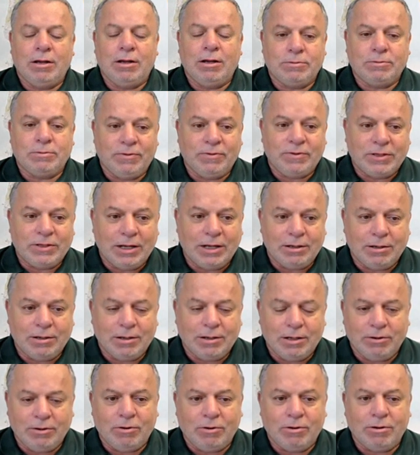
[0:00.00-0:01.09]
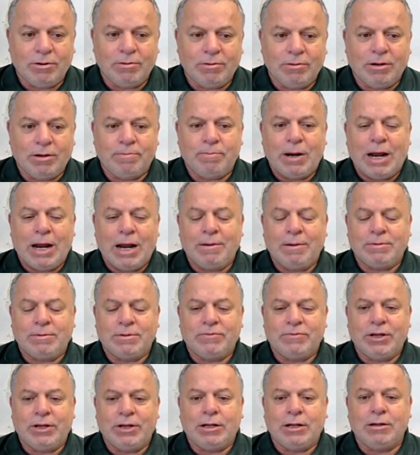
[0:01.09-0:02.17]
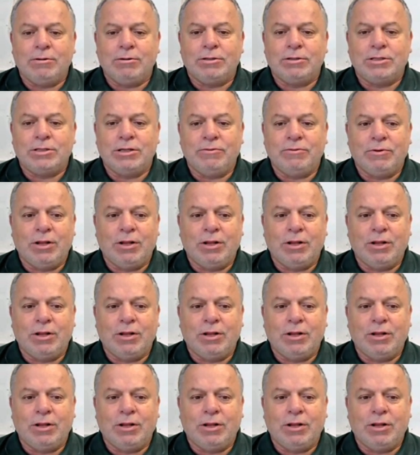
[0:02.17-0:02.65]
as we said earlier on, are perhaps very closely